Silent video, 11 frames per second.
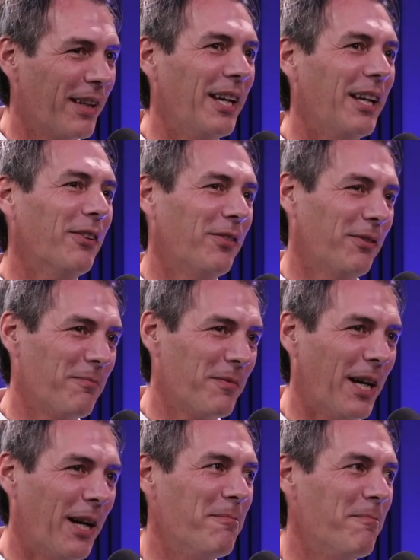It is.
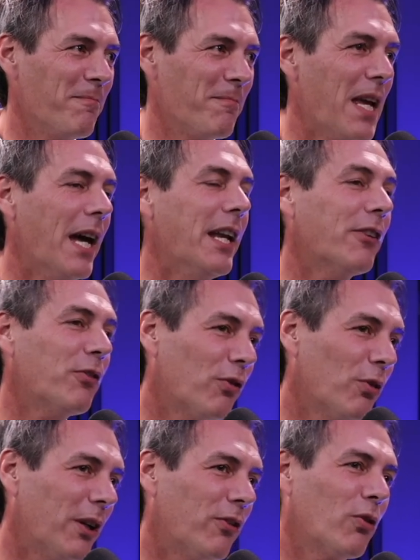Yeah, and that's also
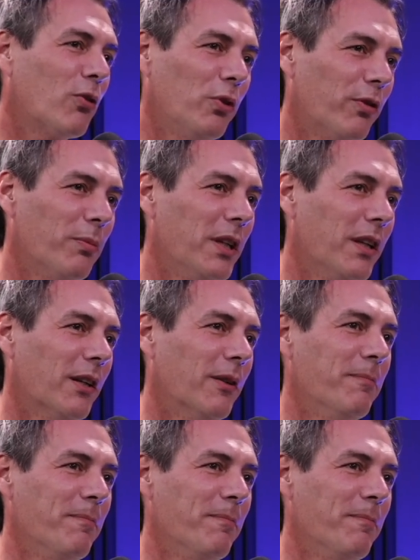why it's so cool to be here.